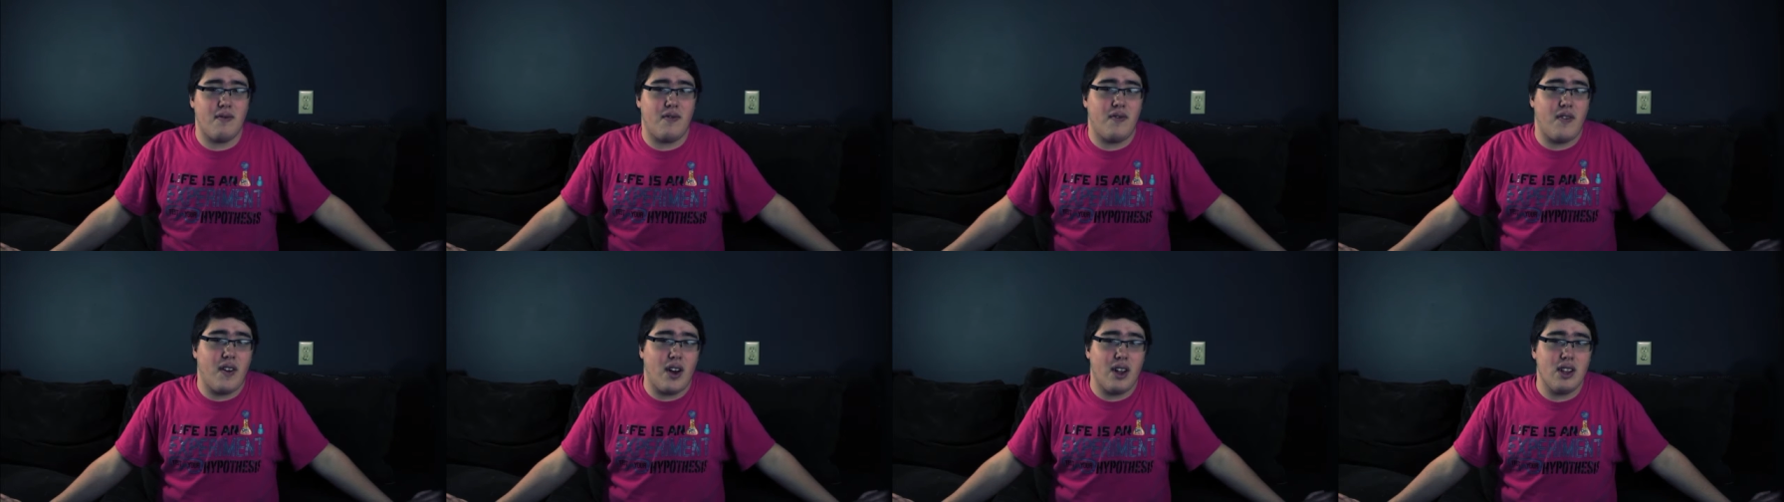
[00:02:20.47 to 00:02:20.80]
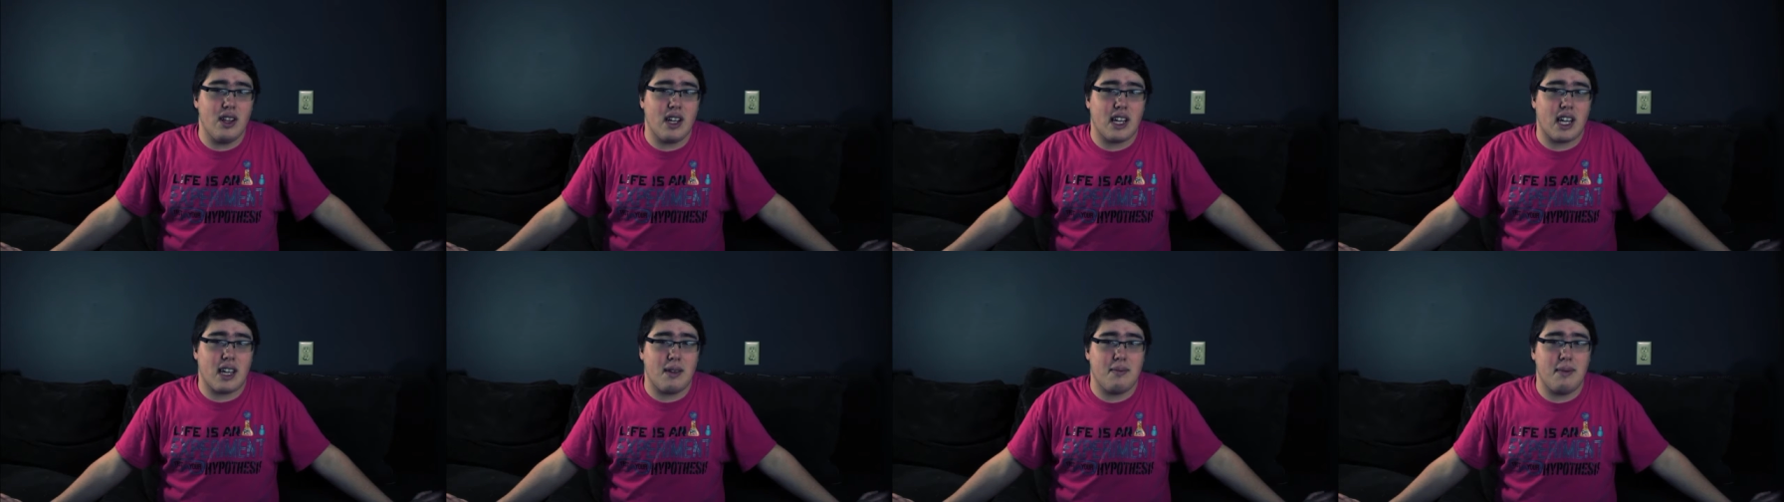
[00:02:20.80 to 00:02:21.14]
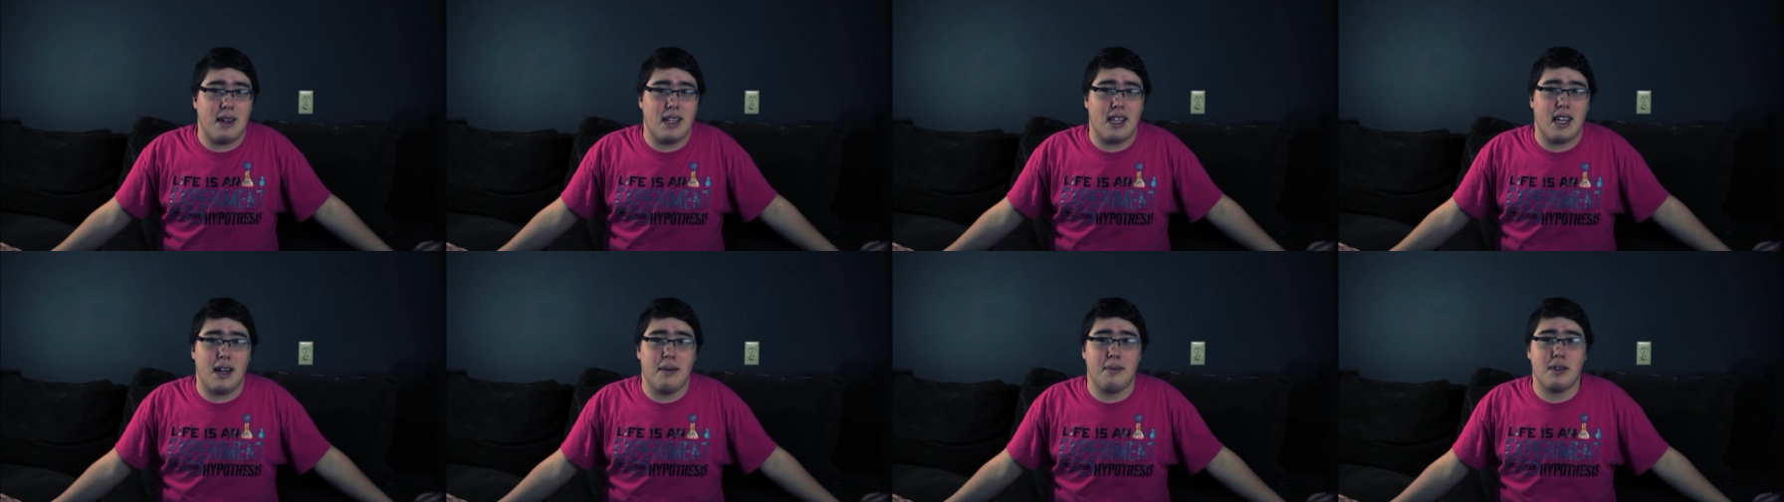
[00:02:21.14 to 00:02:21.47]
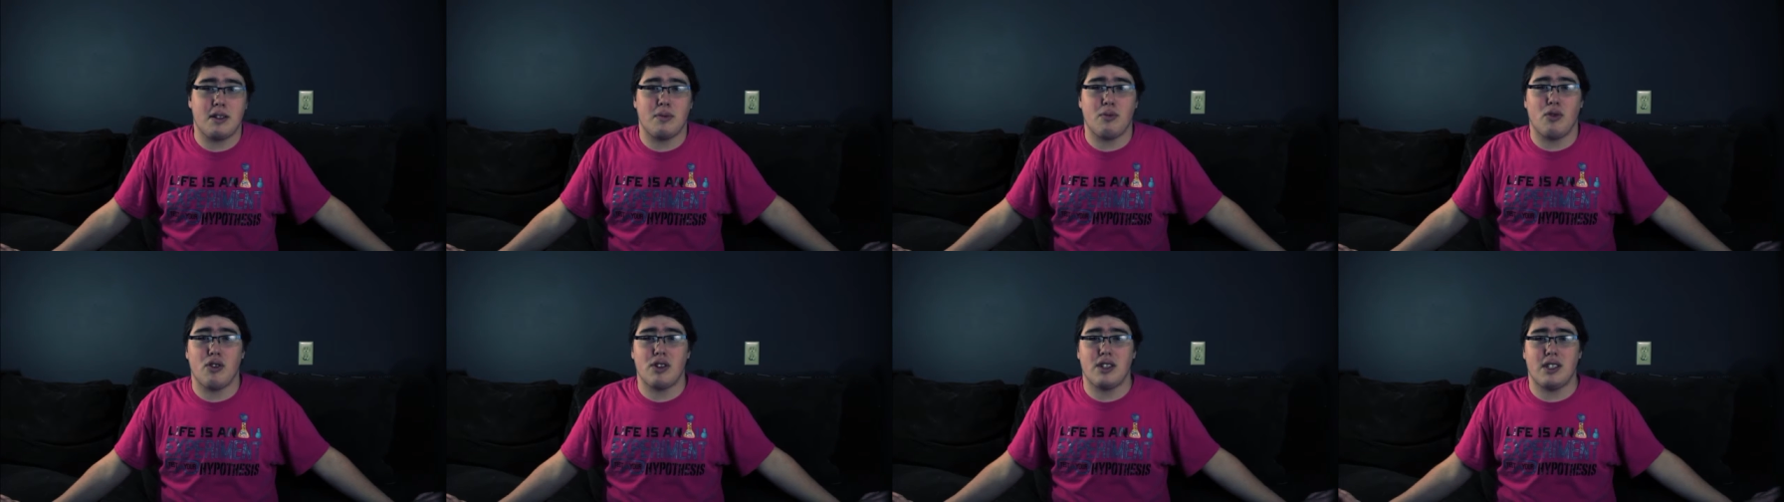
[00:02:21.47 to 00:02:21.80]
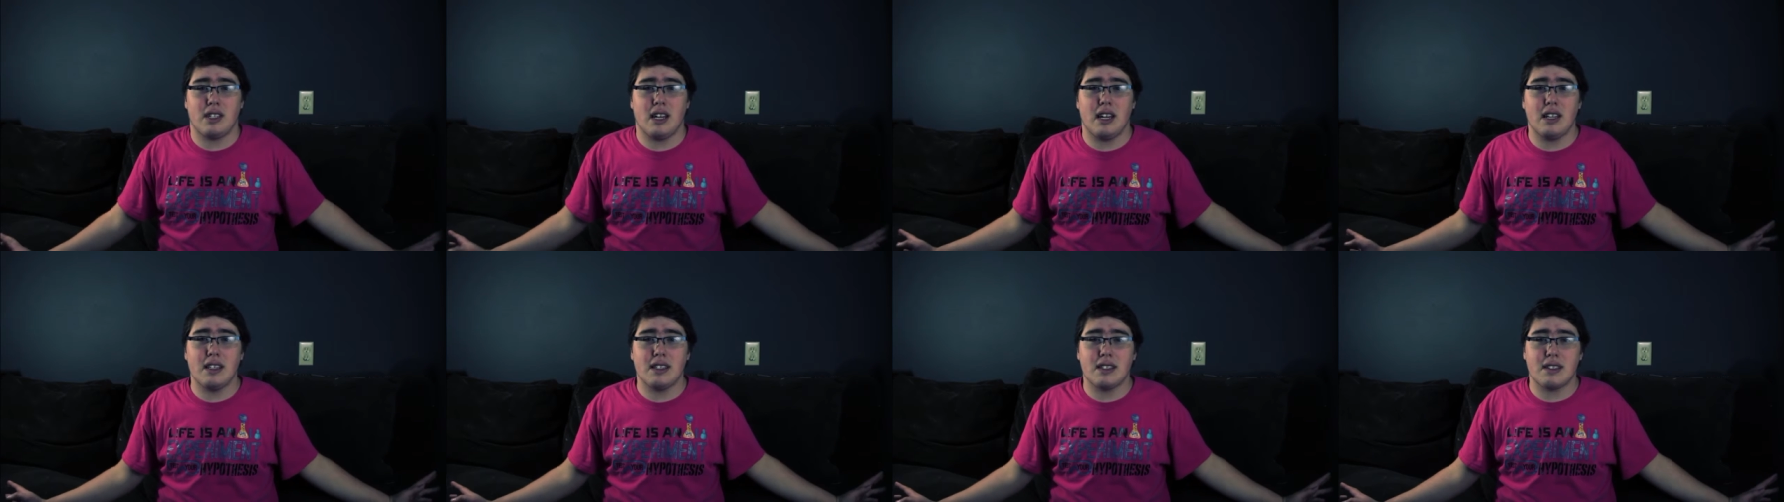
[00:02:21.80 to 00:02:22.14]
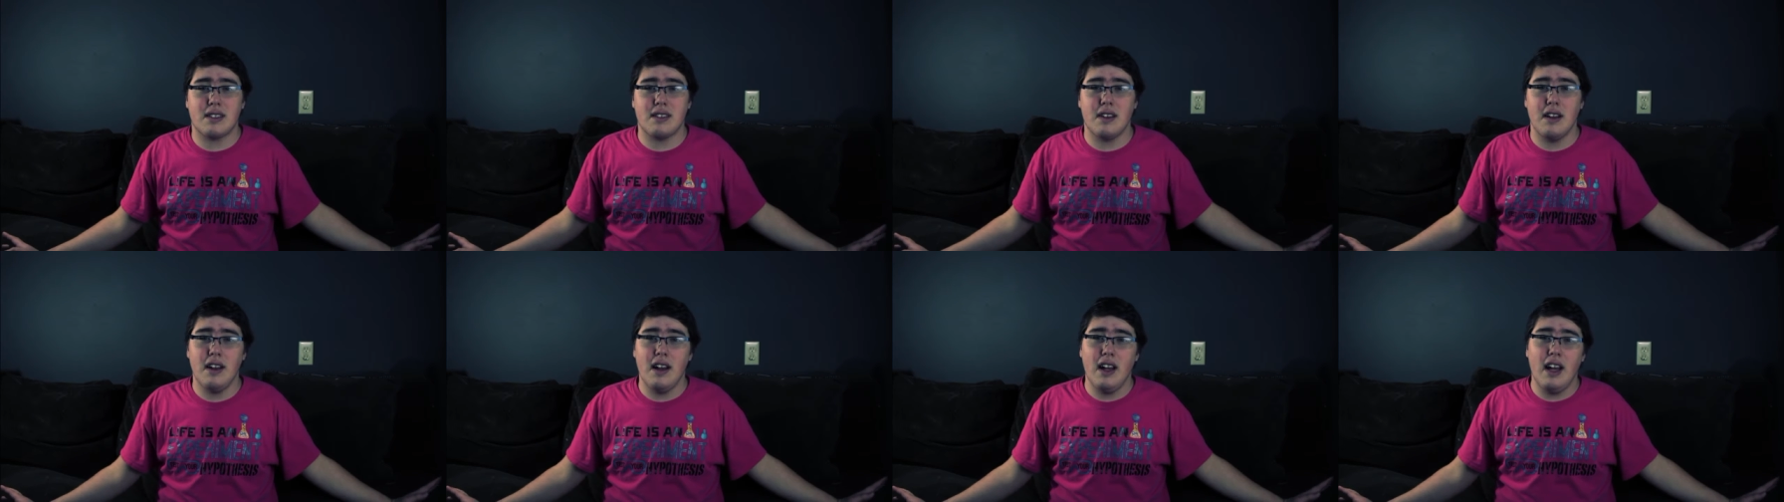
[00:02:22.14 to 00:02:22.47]
felt like it made that much more
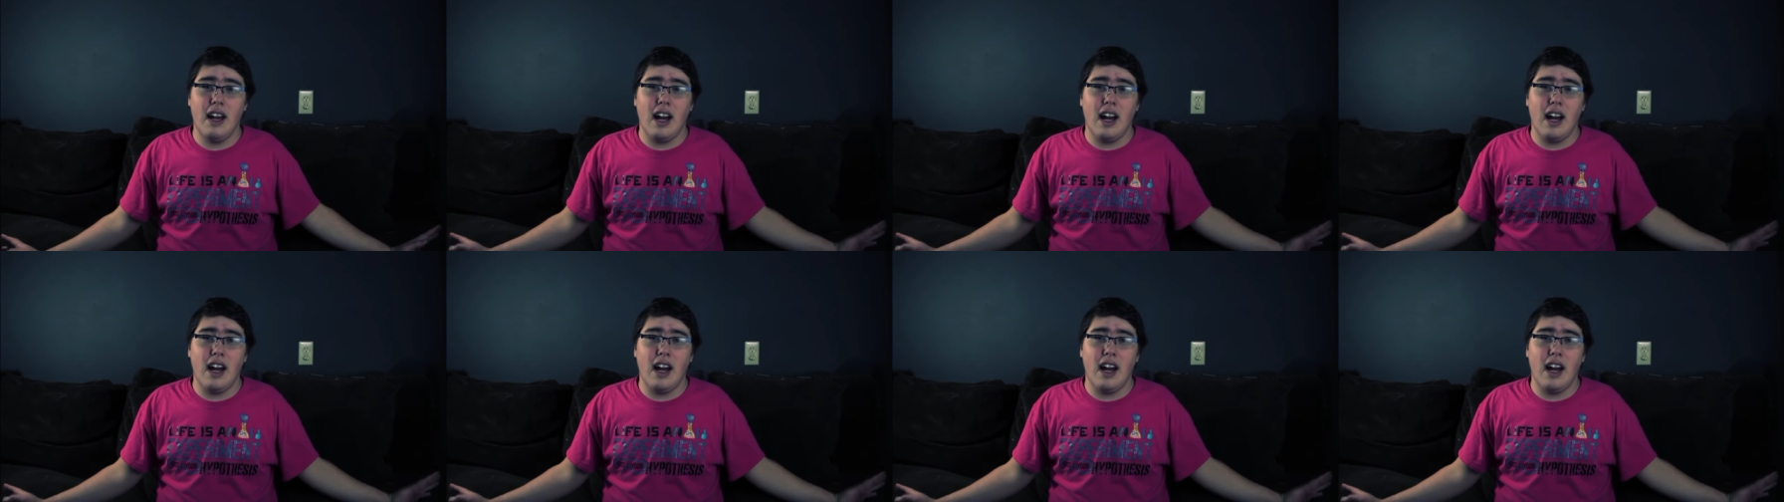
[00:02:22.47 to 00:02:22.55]
sense.